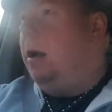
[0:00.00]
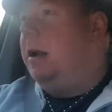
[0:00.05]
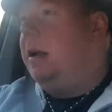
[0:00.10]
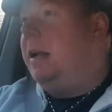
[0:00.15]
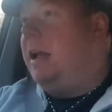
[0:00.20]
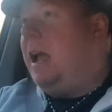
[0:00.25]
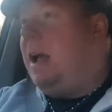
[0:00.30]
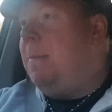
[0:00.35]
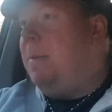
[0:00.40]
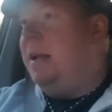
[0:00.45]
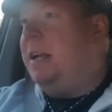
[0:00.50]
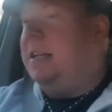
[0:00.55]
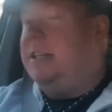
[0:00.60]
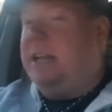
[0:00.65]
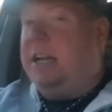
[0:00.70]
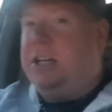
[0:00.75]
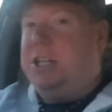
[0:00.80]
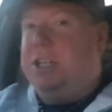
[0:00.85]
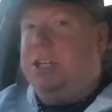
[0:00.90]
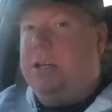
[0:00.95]
Gambling
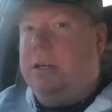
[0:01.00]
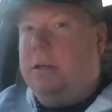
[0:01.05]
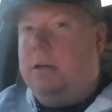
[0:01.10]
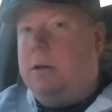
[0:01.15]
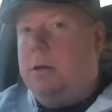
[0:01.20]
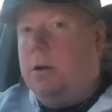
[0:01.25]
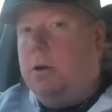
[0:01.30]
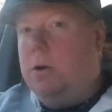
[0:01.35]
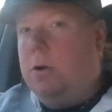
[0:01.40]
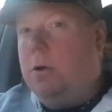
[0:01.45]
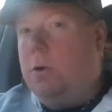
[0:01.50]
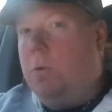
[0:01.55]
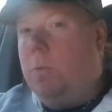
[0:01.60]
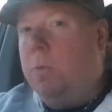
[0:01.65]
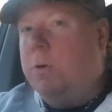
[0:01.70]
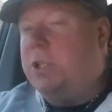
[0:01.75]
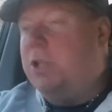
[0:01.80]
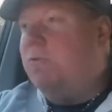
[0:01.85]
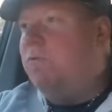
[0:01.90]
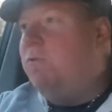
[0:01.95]
addiction
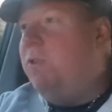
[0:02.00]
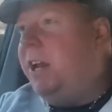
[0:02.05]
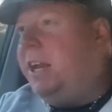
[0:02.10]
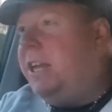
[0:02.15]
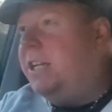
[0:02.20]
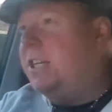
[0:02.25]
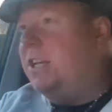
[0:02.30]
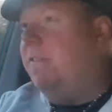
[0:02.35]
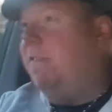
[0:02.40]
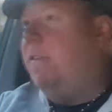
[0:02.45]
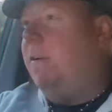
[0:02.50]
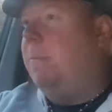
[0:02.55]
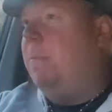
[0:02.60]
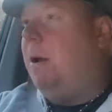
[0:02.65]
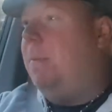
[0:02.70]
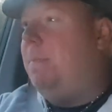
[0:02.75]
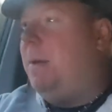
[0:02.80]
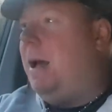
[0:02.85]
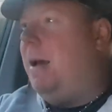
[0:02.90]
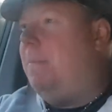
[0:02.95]
was the reason for
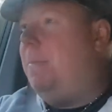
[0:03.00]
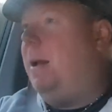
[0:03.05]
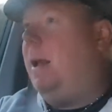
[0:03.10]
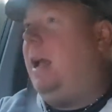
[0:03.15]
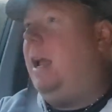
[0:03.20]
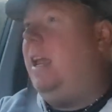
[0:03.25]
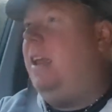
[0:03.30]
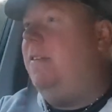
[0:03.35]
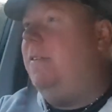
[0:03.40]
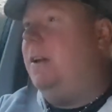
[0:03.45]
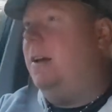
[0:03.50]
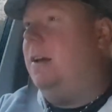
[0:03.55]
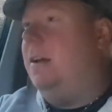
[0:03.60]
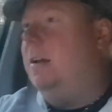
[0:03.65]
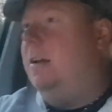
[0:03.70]
my bad behaviour.